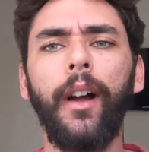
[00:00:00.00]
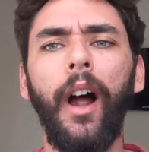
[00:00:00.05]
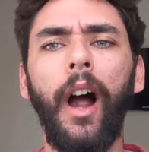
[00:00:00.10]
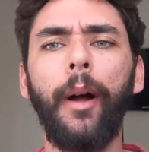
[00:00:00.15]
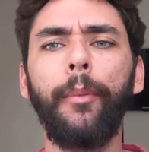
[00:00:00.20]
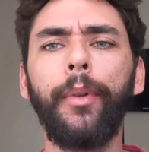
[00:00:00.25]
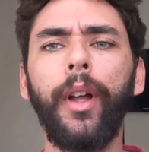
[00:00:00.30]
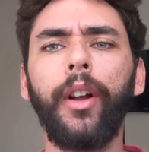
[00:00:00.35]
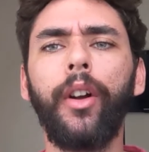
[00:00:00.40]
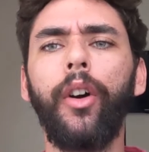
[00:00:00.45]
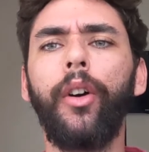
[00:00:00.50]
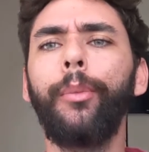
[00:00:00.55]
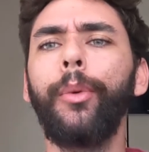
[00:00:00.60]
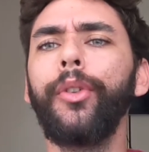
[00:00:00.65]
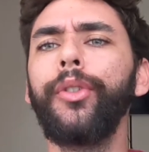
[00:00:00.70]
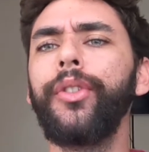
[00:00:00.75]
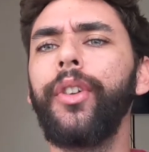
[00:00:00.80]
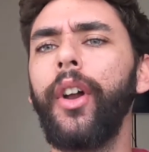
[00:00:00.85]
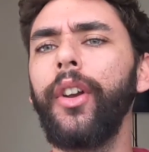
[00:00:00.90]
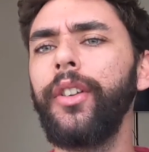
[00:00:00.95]
I'm like
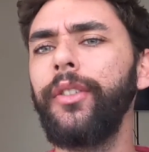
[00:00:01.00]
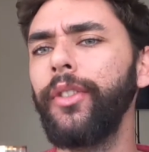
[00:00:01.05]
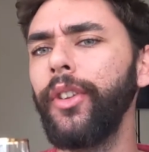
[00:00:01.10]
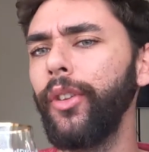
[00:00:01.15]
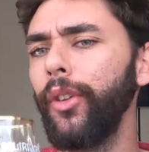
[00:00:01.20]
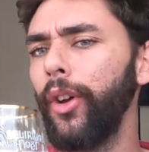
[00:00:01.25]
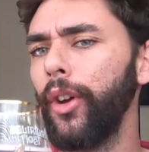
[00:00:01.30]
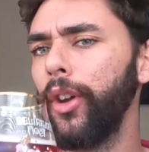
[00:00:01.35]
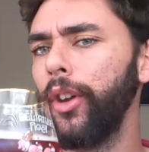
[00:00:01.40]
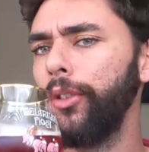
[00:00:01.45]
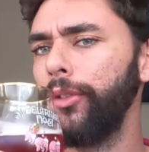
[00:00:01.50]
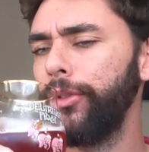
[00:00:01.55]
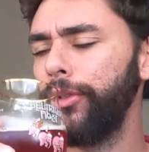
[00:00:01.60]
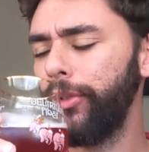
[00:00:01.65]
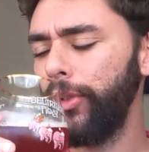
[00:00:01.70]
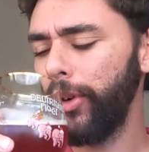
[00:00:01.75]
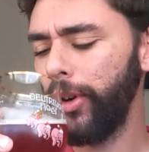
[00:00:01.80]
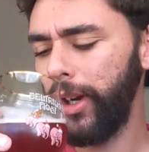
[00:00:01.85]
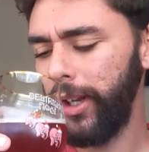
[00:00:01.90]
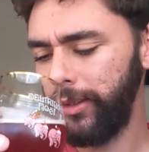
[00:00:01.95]
almost not even looking
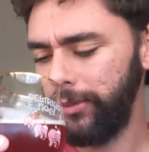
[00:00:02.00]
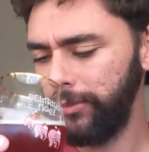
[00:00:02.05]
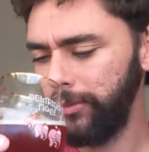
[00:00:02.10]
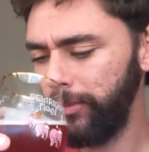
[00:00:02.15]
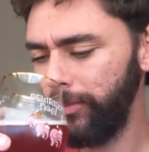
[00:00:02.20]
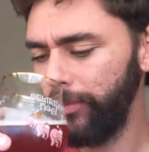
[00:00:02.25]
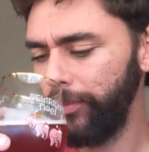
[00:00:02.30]
for it,